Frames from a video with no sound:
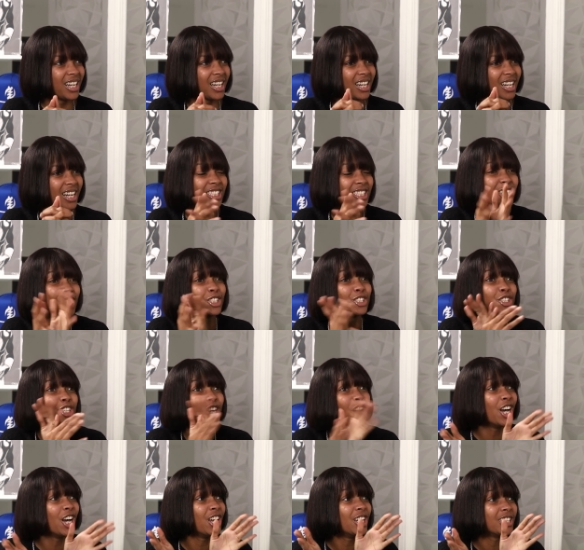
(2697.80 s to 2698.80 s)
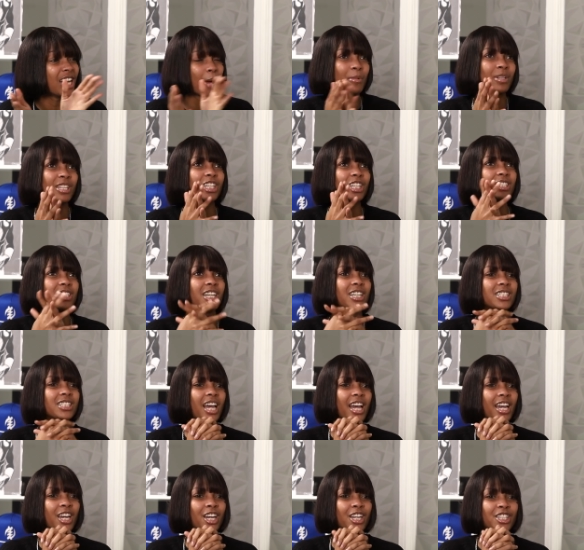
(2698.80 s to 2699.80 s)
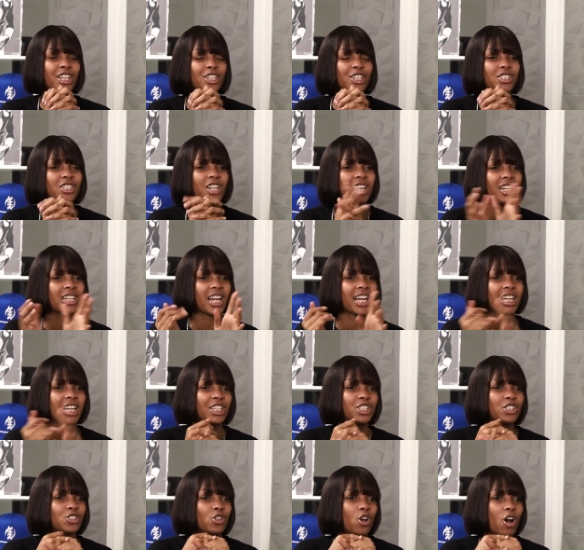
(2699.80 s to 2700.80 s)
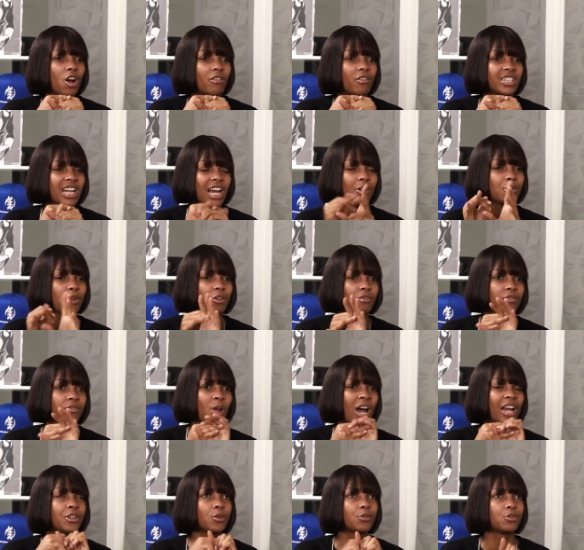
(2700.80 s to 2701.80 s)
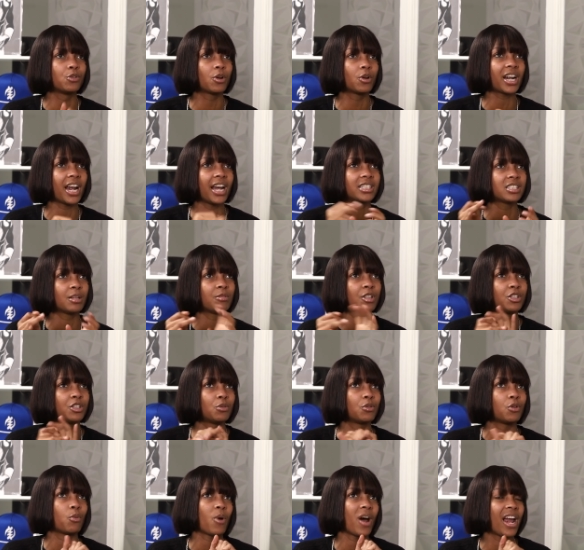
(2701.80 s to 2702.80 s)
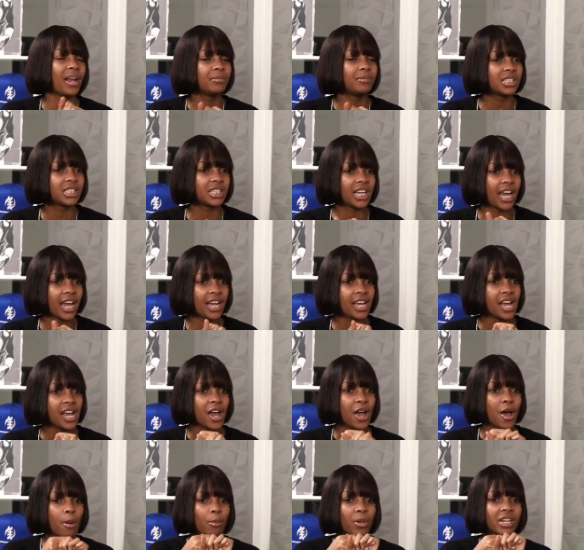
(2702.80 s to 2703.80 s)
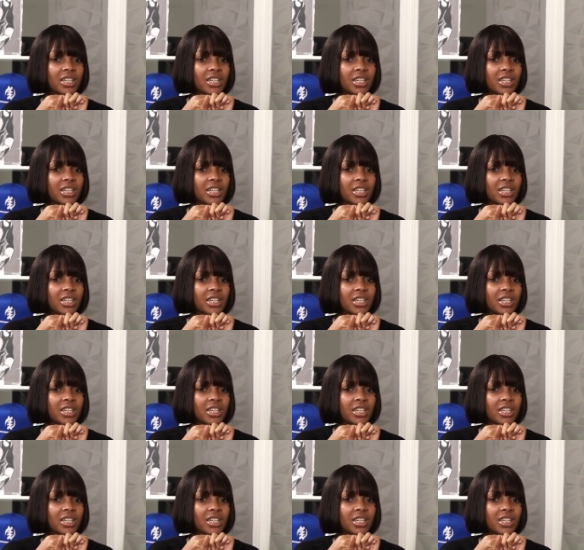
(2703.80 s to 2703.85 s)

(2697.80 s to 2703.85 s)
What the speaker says: Cause there's none. I mean, there's none in like East Orange. I know Newark has something through the YMCA, but it's